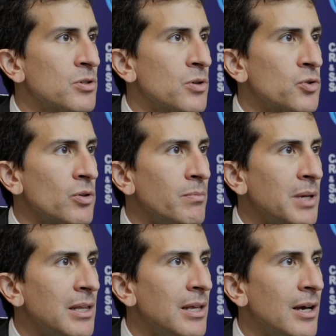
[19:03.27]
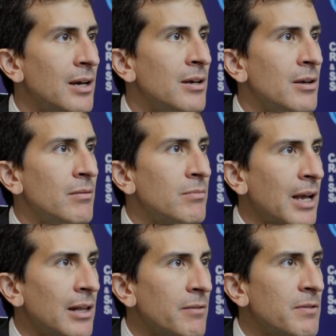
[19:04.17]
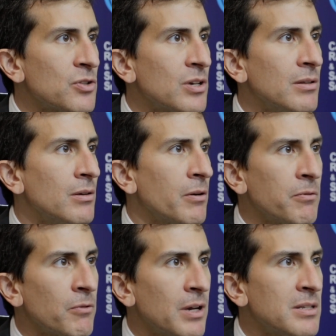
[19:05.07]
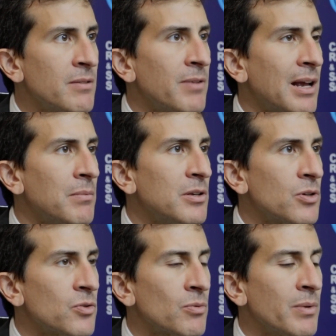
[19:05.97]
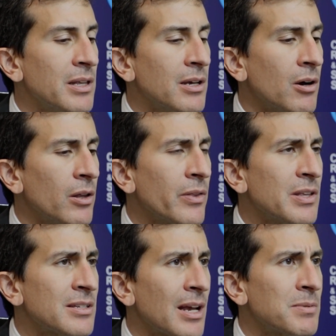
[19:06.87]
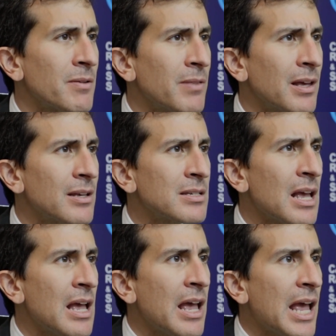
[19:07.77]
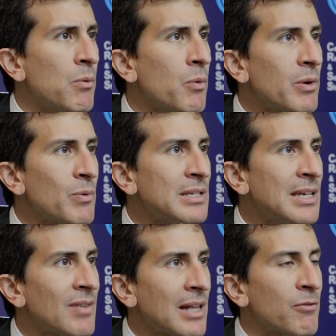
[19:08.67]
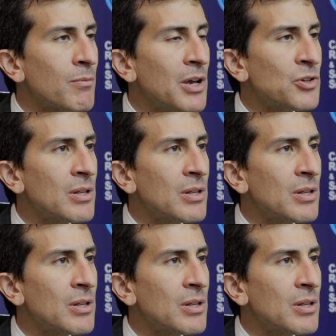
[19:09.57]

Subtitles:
social media, television, our friends and family, social media, all of these types of things. And when we receive that information,